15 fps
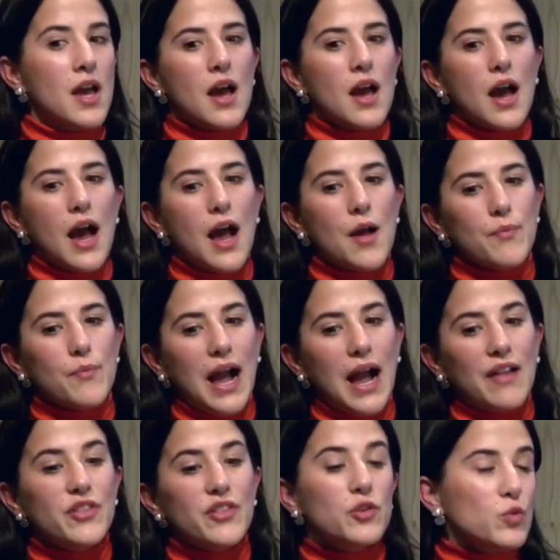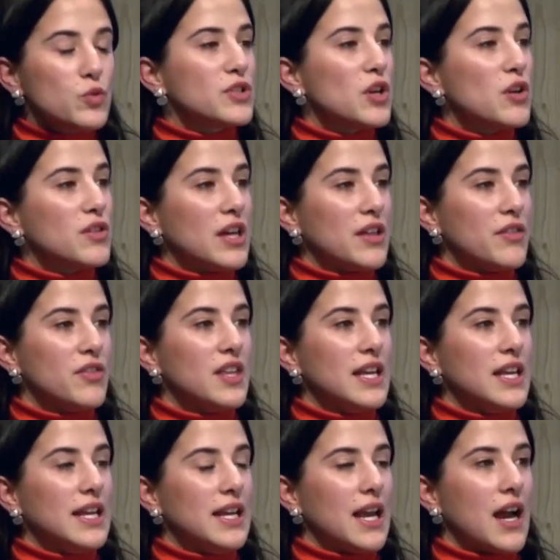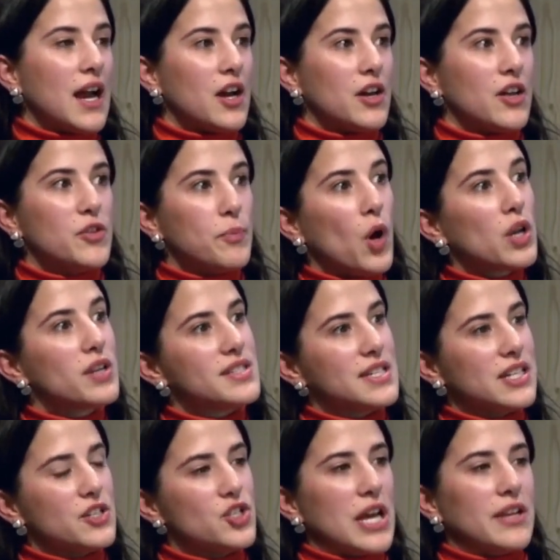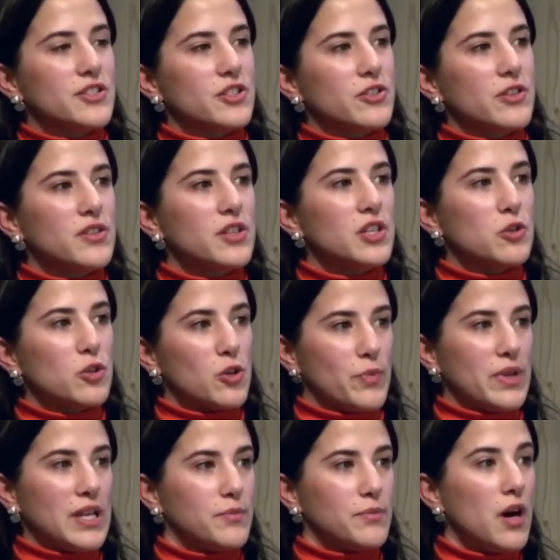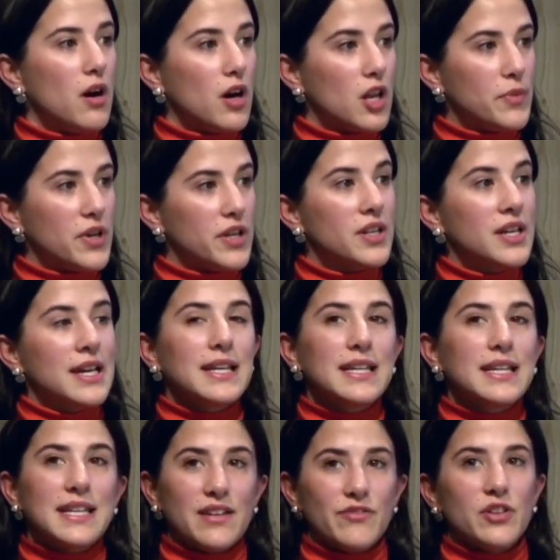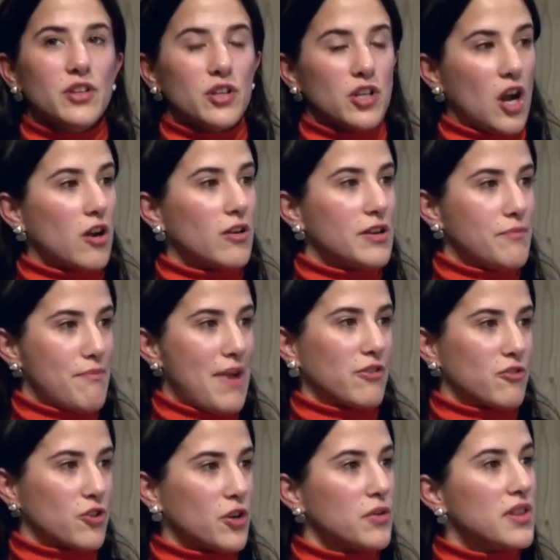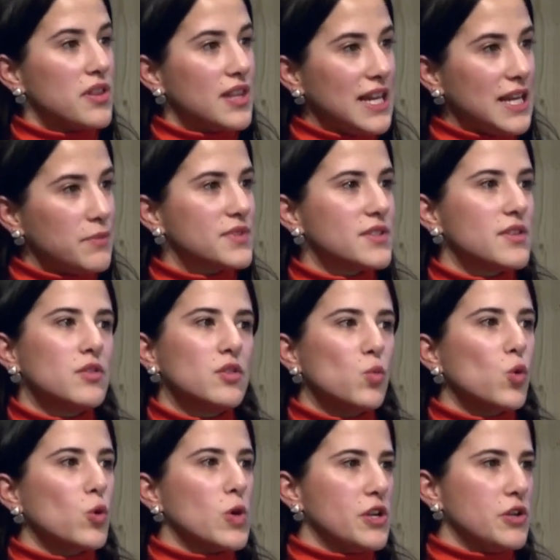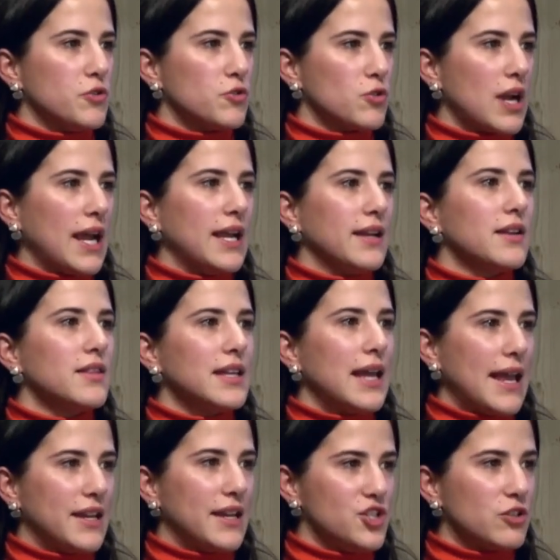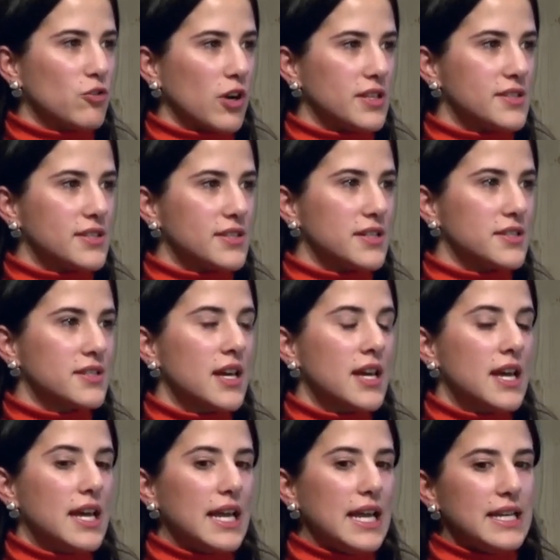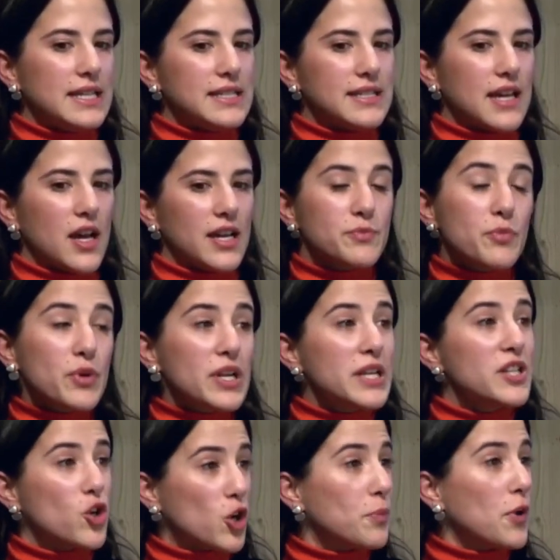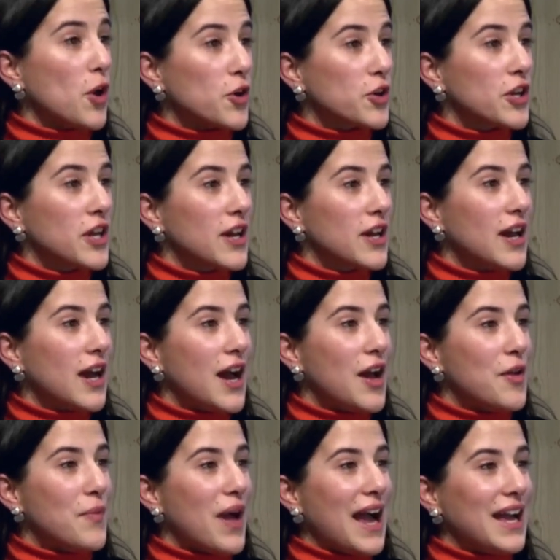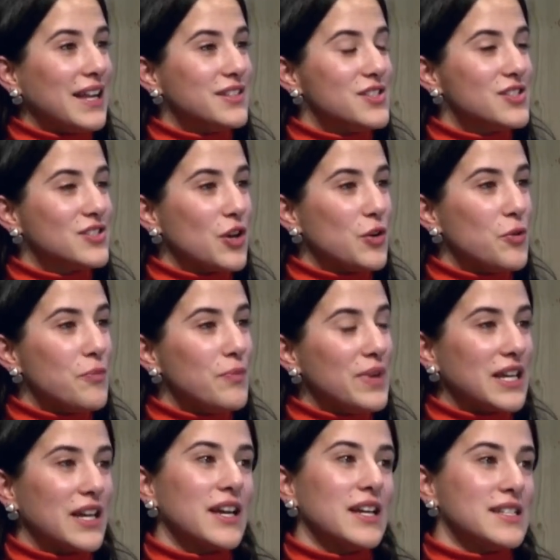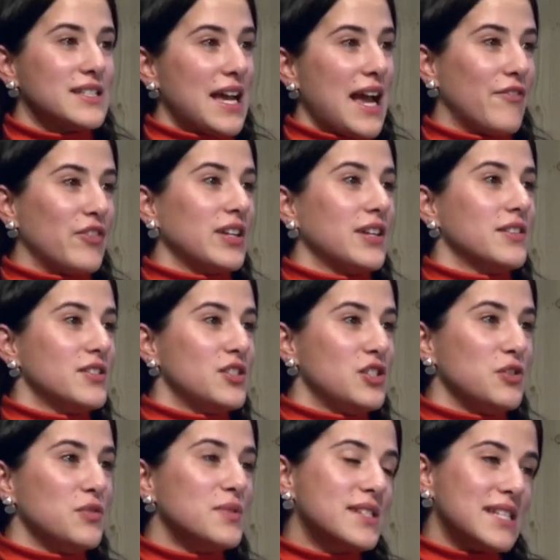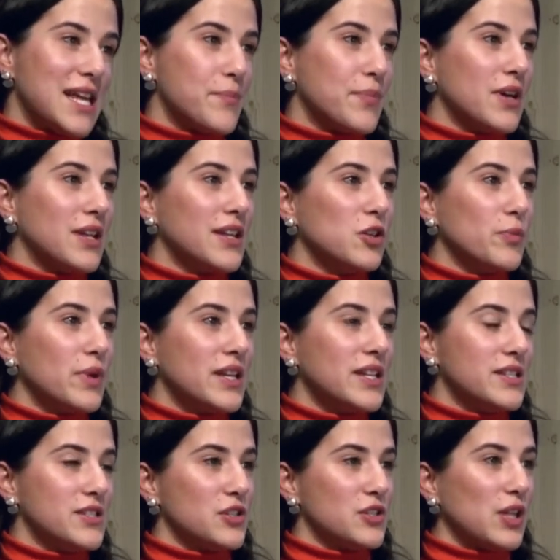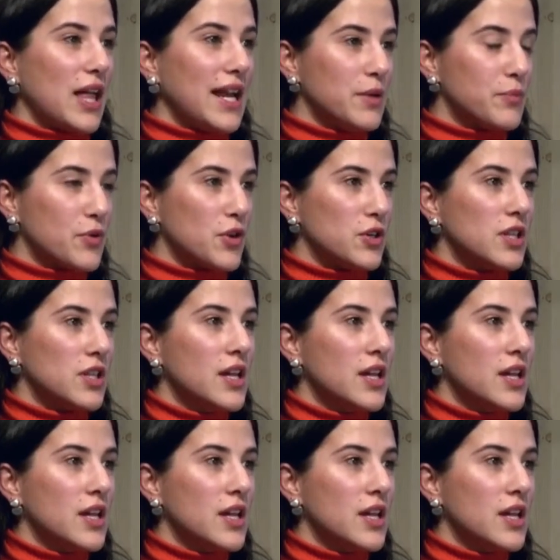And then also that the policy agenda at the European Parliament, given current macro themes, the war in Ukraine, the energy crisis, is pretty chock-a-block. And so MiCA is having to slip a little bit until April.